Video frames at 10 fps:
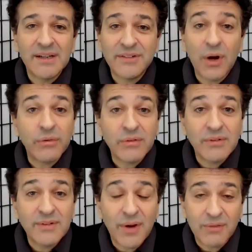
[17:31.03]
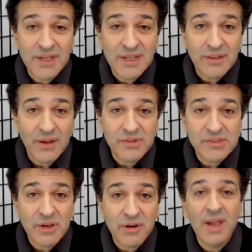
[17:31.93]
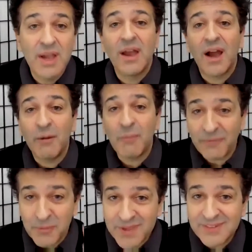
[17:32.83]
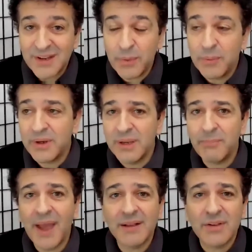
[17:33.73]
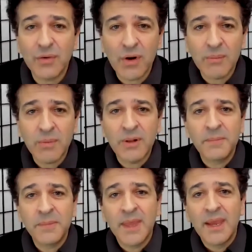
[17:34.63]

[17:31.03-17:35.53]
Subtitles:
don't need those. So I'm optimistic we will get back to normal.